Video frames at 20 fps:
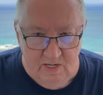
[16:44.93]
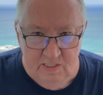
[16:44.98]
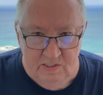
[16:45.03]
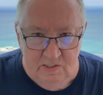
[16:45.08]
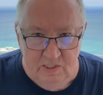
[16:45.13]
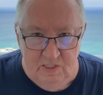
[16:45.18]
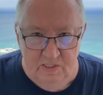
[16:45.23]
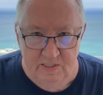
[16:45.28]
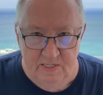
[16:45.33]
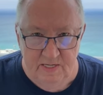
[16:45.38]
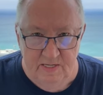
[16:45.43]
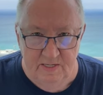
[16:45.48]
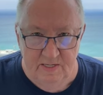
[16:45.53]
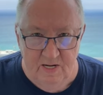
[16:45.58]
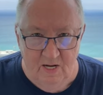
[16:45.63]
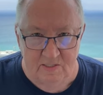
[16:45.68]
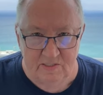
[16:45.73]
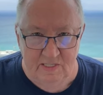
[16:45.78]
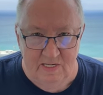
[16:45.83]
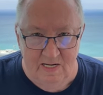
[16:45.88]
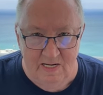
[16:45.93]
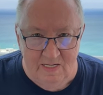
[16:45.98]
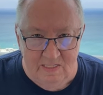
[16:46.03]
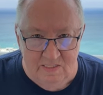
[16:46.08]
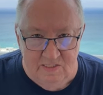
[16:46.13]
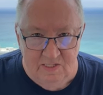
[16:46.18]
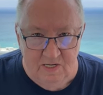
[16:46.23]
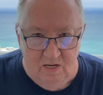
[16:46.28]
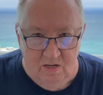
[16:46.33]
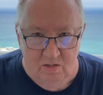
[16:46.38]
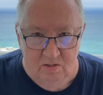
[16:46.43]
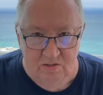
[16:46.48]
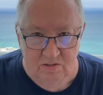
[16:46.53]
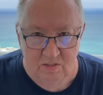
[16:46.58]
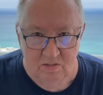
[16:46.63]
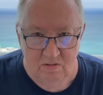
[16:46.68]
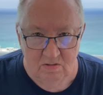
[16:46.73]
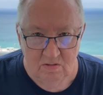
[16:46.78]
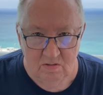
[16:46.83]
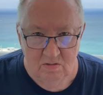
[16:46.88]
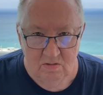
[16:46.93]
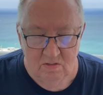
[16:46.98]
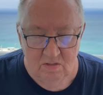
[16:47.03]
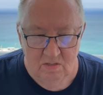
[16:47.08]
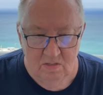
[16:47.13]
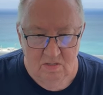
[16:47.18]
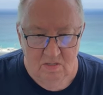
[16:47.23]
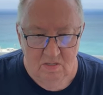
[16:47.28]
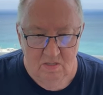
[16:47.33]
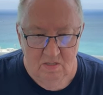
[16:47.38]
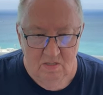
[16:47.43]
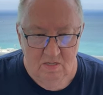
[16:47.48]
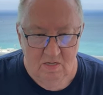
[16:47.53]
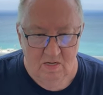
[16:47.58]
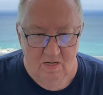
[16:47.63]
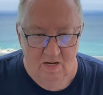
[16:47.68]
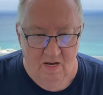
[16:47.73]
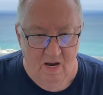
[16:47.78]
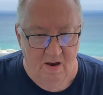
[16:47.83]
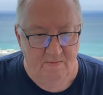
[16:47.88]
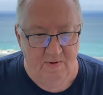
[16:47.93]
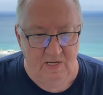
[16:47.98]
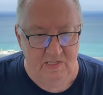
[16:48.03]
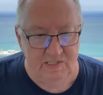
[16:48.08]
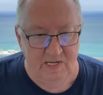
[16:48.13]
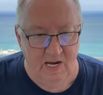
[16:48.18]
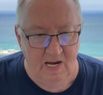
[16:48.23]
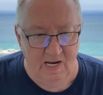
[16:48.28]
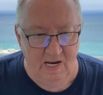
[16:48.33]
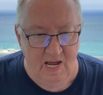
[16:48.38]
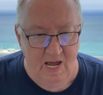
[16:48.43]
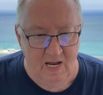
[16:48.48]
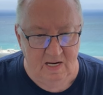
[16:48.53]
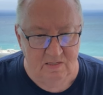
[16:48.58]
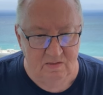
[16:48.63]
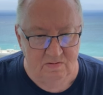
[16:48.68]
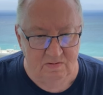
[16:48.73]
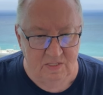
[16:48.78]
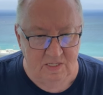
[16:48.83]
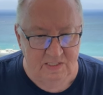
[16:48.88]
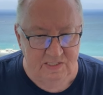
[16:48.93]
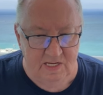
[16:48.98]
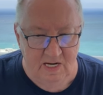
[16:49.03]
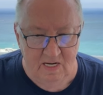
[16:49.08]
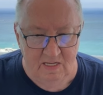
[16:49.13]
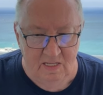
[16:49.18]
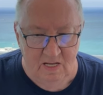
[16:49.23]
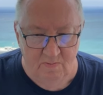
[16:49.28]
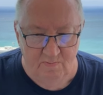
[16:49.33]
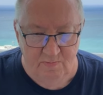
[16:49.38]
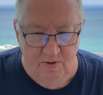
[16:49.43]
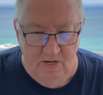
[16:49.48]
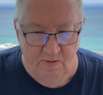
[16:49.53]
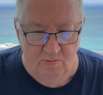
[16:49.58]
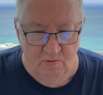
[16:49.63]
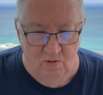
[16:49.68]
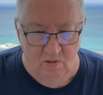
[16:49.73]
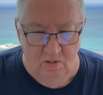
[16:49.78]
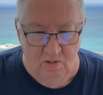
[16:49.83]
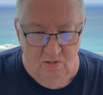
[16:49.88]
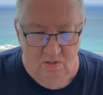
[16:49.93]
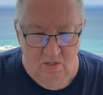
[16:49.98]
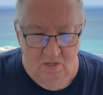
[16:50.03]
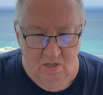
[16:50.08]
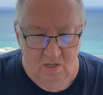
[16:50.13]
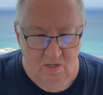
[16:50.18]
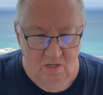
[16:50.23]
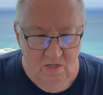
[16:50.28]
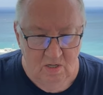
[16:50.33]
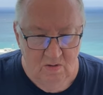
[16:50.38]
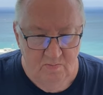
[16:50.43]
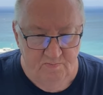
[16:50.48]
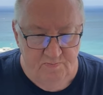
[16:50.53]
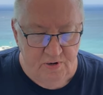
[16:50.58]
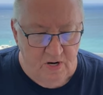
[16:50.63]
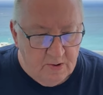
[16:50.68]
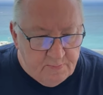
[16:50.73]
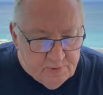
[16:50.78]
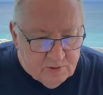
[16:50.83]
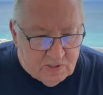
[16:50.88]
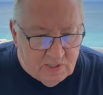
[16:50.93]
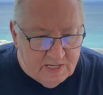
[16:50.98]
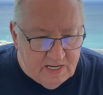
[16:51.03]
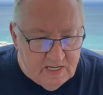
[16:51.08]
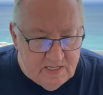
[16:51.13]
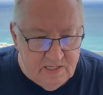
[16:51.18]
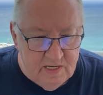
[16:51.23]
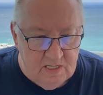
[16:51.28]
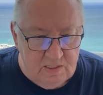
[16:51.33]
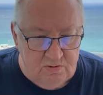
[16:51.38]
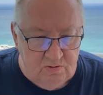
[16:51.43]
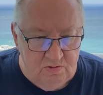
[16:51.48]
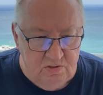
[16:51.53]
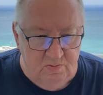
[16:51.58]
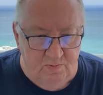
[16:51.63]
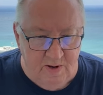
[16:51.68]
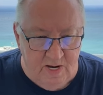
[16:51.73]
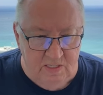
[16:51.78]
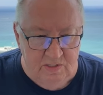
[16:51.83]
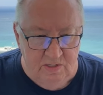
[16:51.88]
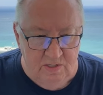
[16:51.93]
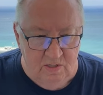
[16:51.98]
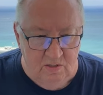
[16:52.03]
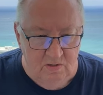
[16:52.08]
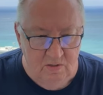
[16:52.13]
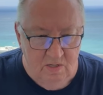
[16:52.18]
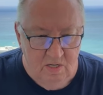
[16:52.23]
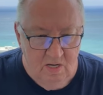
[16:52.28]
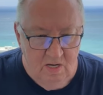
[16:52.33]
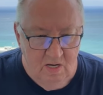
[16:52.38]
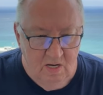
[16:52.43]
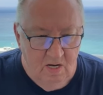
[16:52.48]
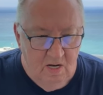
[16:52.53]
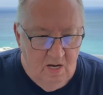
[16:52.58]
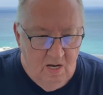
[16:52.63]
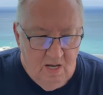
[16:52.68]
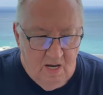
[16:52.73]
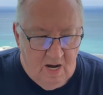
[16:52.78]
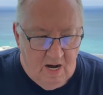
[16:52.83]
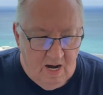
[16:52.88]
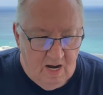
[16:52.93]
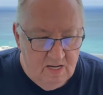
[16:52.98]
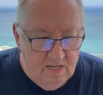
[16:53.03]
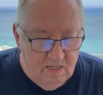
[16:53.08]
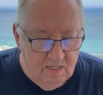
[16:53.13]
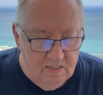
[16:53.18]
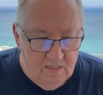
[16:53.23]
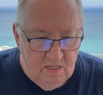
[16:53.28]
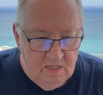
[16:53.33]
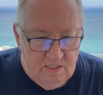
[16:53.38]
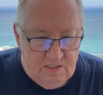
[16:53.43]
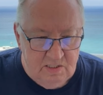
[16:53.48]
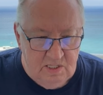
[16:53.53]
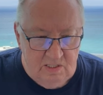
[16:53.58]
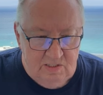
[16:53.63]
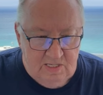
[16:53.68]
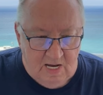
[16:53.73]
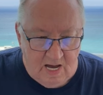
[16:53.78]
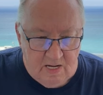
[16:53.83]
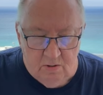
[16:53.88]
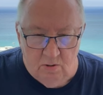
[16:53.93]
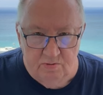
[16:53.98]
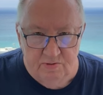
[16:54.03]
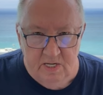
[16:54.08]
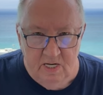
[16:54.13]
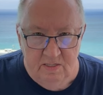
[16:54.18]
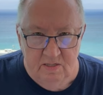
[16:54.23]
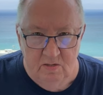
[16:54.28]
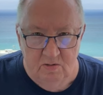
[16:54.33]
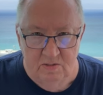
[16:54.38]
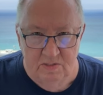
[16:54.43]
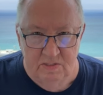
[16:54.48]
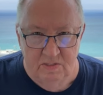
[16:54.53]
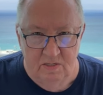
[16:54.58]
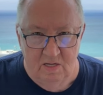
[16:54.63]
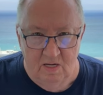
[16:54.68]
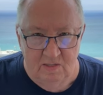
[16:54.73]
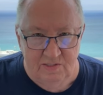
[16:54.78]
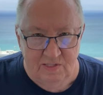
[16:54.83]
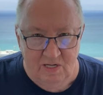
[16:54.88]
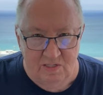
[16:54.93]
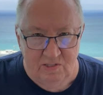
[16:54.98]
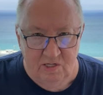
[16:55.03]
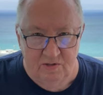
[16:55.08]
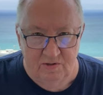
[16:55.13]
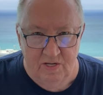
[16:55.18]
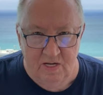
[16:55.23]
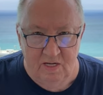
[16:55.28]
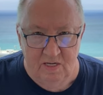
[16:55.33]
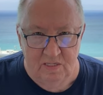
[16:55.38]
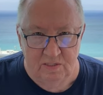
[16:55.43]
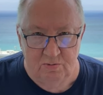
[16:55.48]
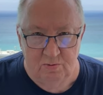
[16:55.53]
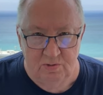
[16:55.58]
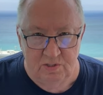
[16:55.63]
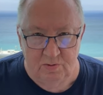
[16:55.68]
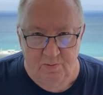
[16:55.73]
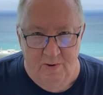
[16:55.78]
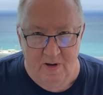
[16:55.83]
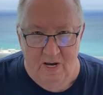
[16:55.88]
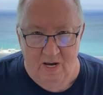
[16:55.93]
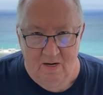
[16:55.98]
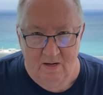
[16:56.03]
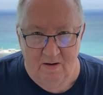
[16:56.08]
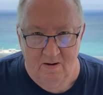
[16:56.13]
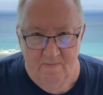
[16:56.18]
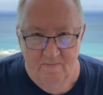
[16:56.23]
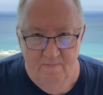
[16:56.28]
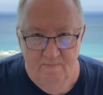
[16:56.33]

It just doesn't exist. And I'm not saying that to say that people are purposely disrespect you. It's just, I don't think there's a, such a thing as respect.